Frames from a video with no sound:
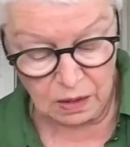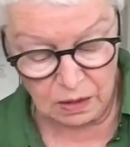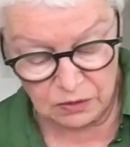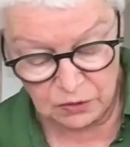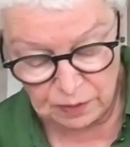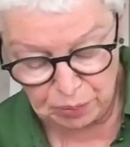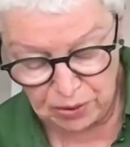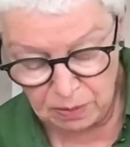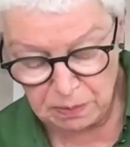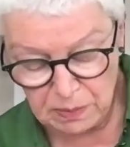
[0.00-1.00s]
So the
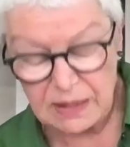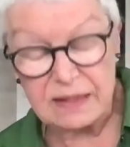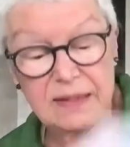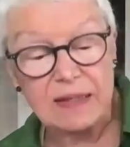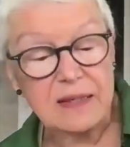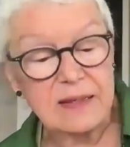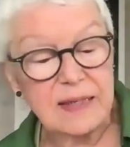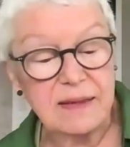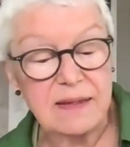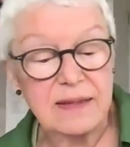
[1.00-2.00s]
problem I see is
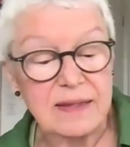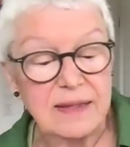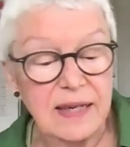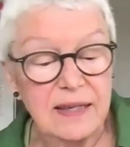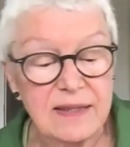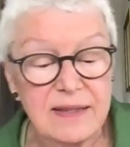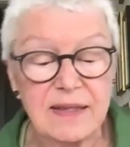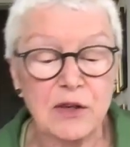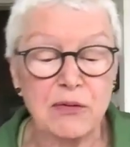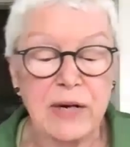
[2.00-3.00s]
that the state's
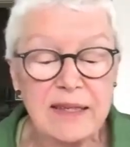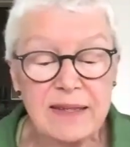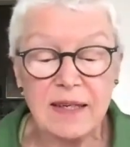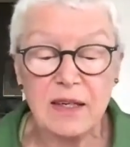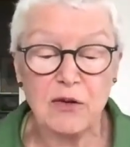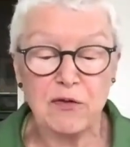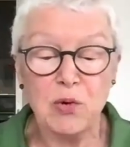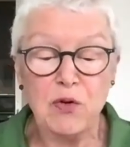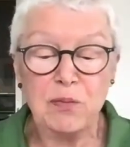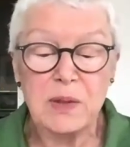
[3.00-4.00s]
gracing of
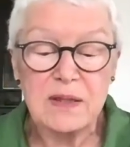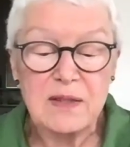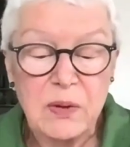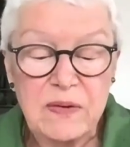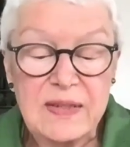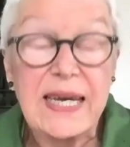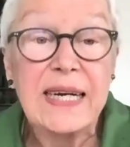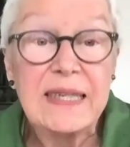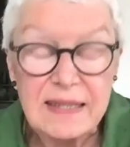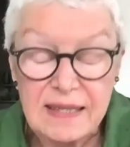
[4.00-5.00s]
movements with
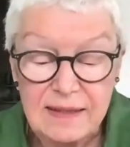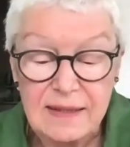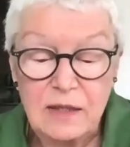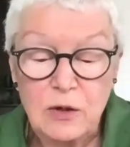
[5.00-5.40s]
tactical and